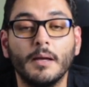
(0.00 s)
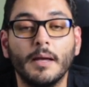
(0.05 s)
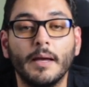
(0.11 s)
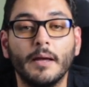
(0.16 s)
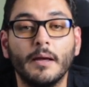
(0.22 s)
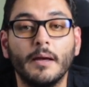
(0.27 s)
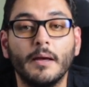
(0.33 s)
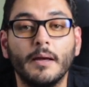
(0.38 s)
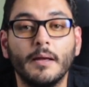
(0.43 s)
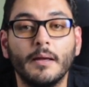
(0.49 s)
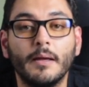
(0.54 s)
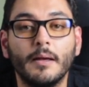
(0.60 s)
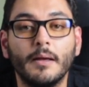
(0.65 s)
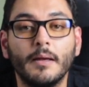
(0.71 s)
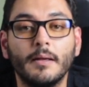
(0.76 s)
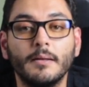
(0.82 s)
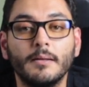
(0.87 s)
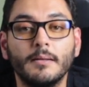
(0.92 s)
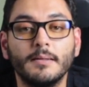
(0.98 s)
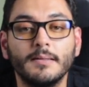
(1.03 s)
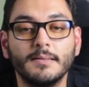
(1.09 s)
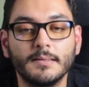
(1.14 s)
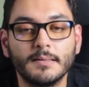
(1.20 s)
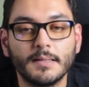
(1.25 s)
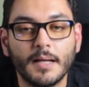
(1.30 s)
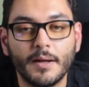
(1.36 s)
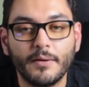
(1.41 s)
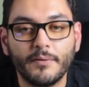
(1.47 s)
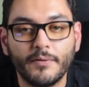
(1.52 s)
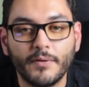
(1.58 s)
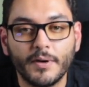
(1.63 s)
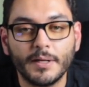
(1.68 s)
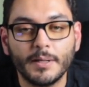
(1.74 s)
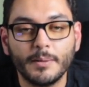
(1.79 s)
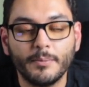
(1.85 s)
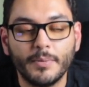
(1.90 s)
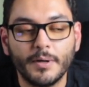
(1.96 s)
And this is kind of
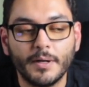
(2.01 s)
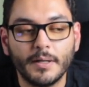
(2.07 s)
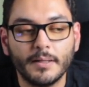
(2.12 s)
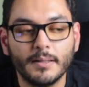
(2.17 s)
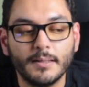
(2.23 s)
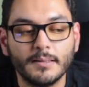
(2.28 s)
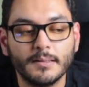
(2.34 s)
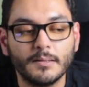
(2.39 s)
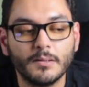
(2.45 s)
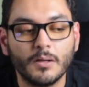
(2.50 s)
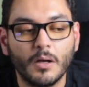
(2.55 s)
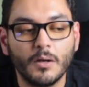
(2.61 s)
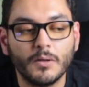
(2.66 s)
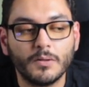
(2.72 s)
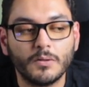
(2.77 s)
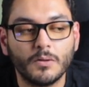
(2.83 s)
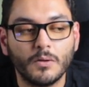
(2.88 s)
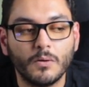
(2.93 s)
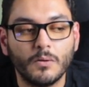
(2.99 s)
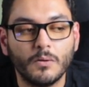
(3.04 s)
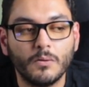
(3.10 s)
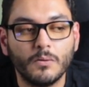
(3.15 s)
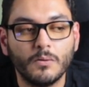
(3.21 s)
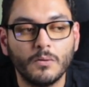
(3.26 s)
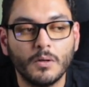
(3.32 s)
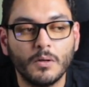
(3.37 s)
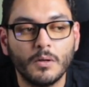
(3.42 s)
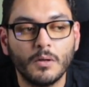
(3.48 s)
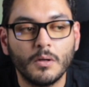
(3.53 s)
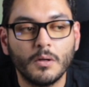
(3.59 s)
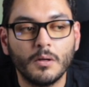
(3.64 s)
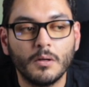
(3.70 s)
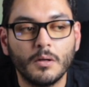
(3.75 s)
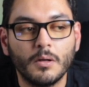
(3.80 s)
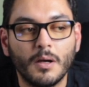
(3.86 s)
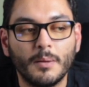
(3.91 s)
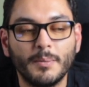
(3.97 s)
funny, but this is also,
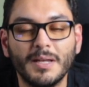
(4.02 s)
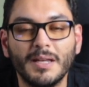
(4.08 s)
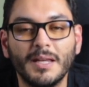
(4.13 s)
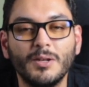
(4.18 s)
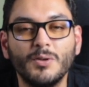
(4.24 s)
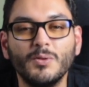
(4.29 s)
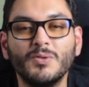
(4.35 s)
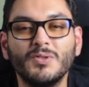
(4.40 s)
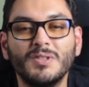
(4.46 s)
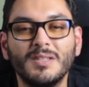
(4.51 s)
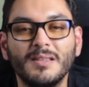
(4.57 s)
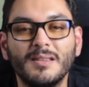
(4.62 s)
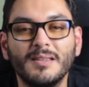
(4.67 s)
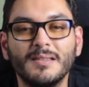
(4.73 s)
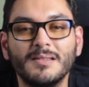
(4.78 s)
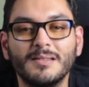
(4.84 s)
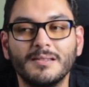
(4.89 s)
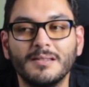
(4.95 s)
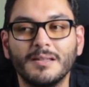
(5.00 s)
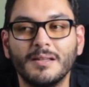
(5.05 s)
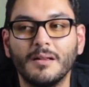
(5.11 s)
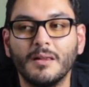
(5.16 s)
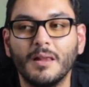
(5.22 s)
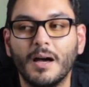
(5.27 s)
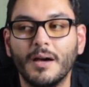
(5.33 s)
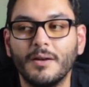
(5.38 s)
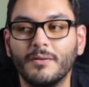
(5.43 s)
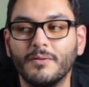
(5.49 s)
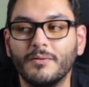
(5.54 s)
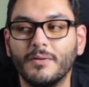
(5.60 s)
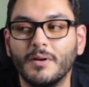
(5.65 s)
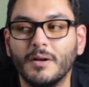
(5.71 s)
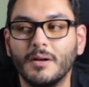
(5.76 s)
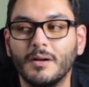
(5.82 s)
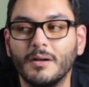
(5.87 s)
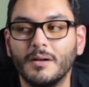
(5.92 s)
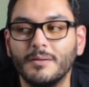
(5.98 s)
I mean, and you see this in a lot of,
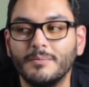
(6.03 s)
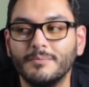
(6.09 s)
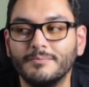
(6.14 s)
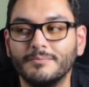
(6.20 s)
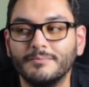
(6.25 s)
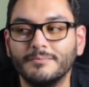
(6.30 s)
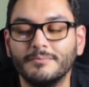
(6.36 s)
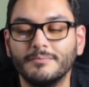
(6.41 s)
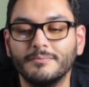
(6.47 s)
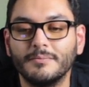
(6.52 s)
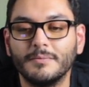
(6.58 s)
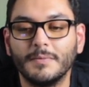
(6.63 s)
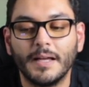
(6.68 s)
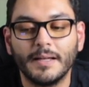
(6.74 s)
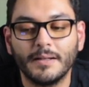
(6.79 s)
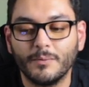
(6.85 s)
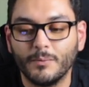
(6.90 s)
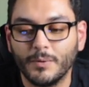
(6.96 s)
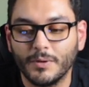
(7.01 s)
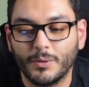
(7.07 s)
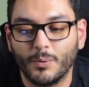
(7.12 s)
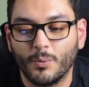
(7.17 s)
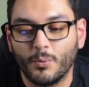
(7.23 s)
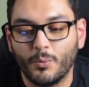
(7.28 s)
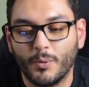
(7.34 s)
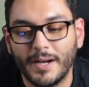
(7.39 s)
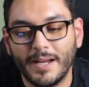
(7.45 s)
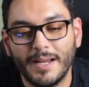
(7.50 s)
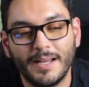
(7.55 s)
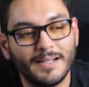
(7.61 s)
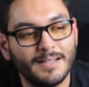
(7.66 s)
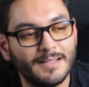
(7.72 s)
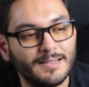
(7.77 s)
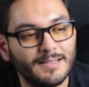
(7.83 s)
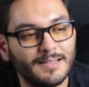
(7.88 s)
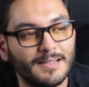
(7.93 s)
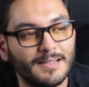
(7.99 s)
like, with the rings